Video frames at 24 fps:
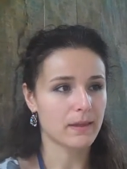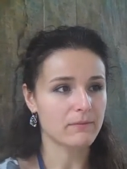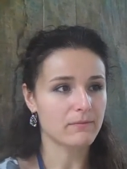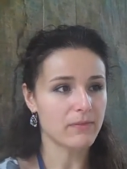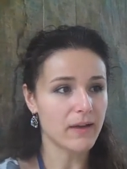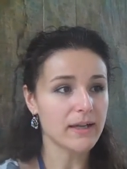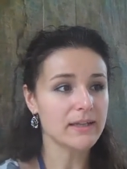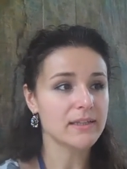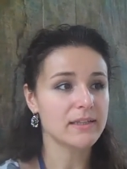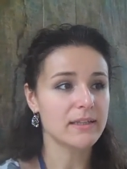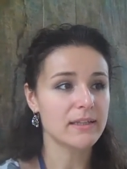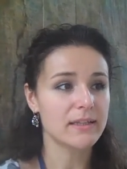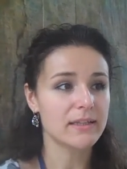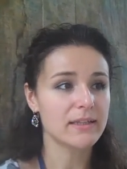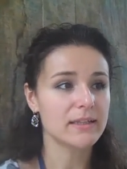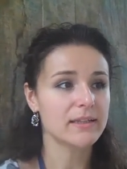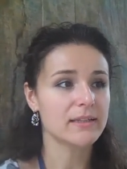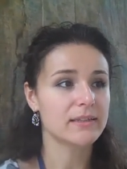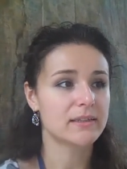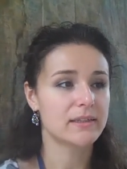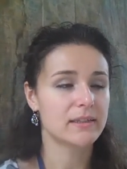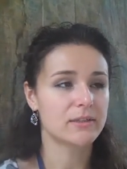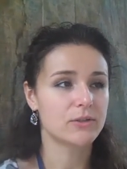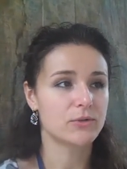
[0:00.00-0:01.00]

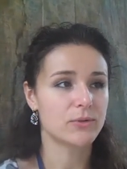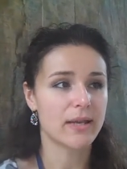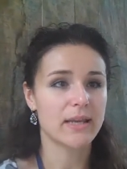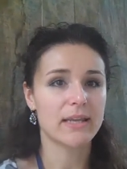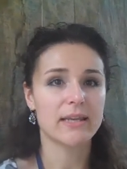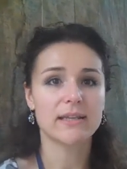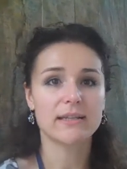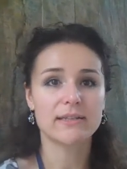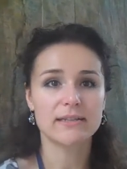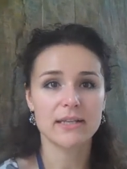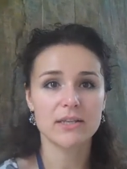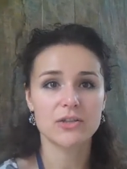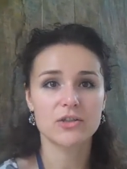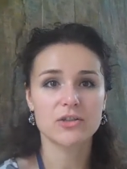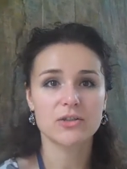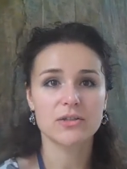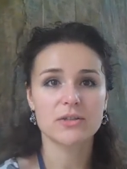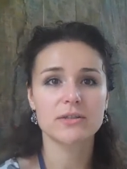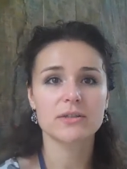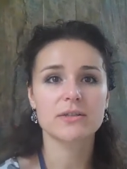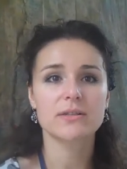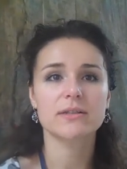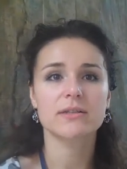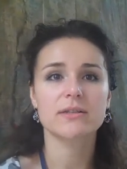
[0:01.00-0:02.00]
Finally, at the training
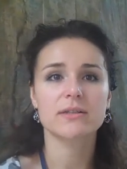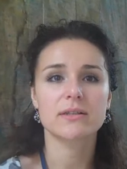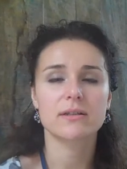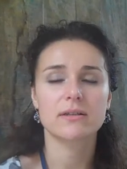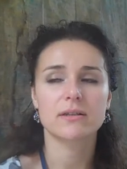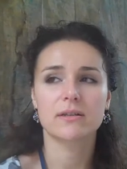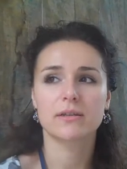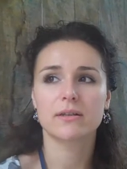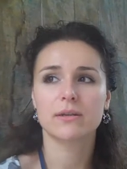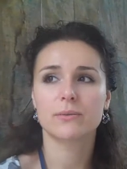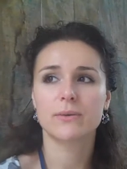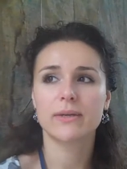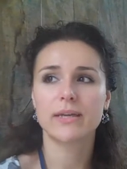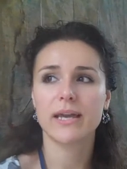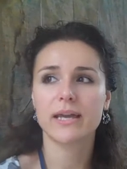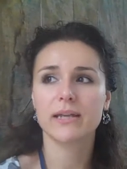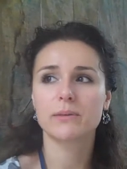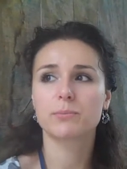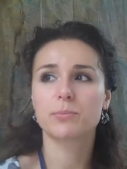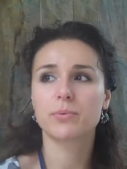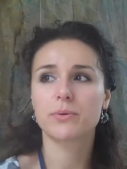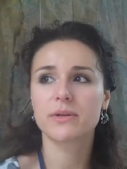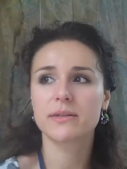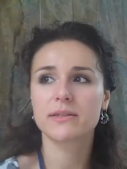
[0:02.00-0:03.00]
sessions, uh, we
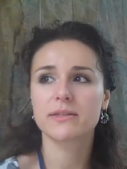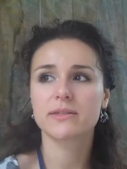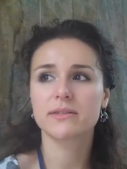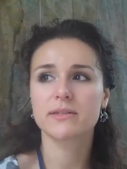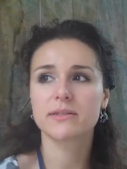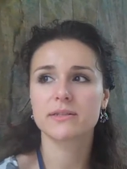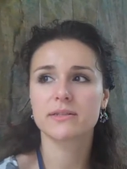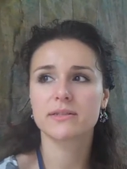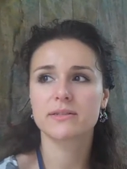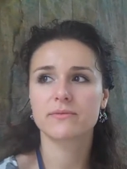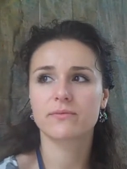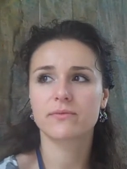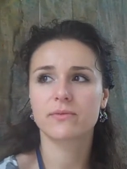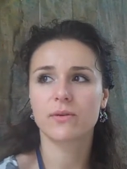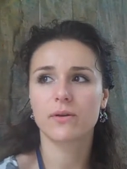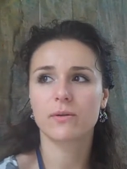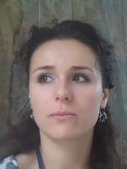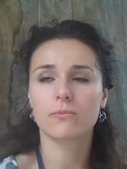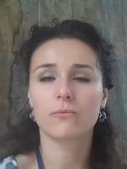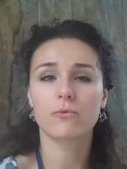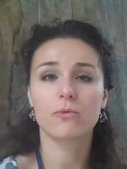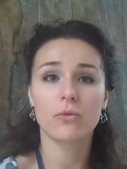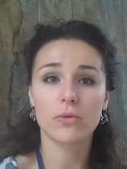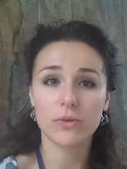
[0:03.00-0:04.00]
had persons
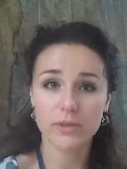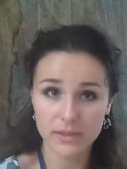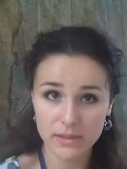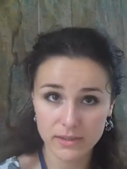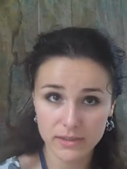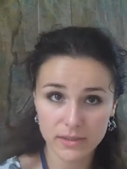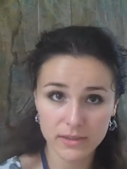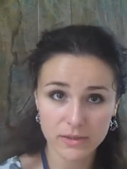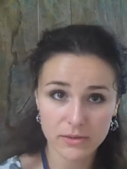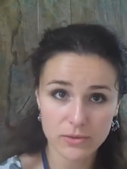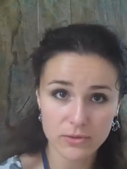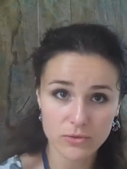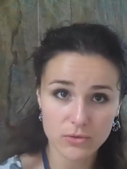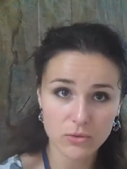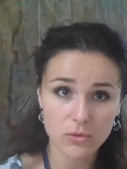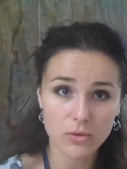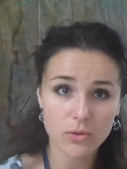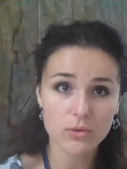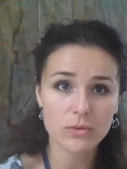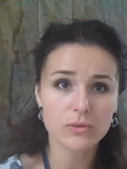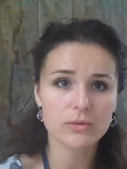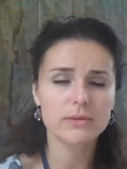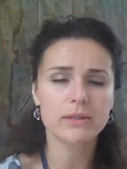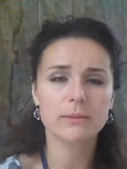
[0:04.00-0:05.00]
from fourteen years
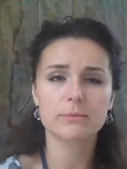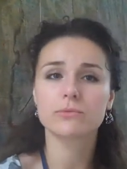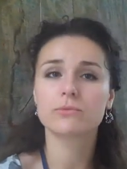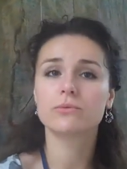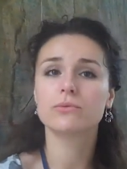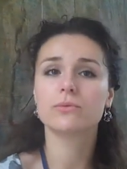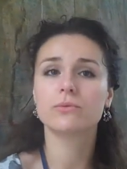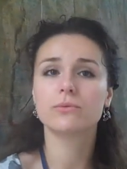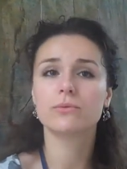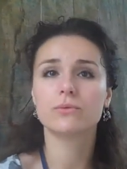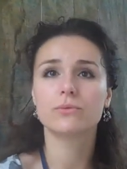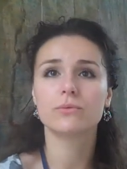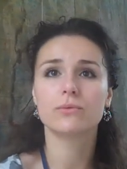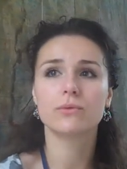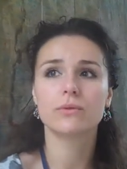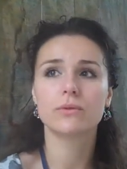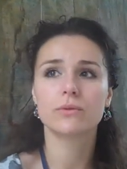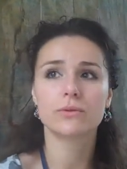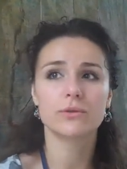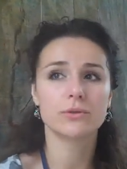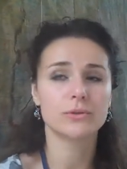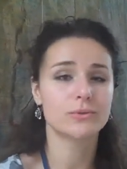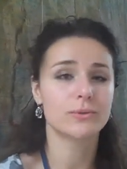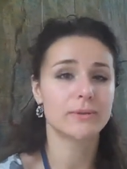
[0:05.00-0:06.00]
old up
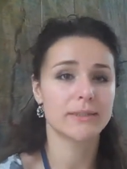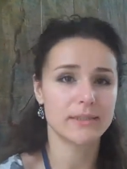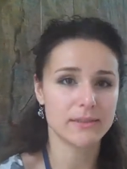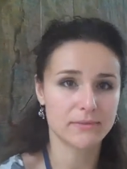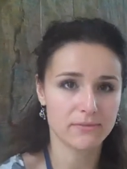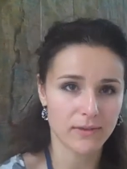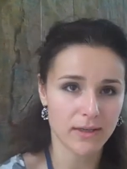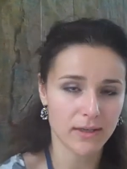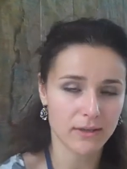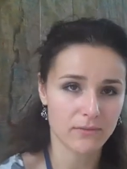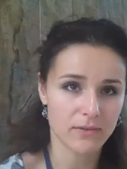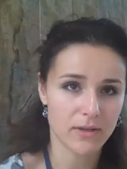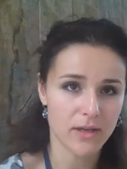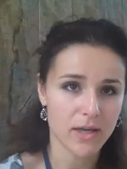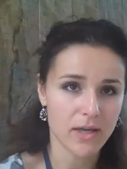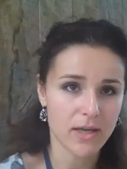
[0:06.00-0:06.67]
to uh, twenty-five.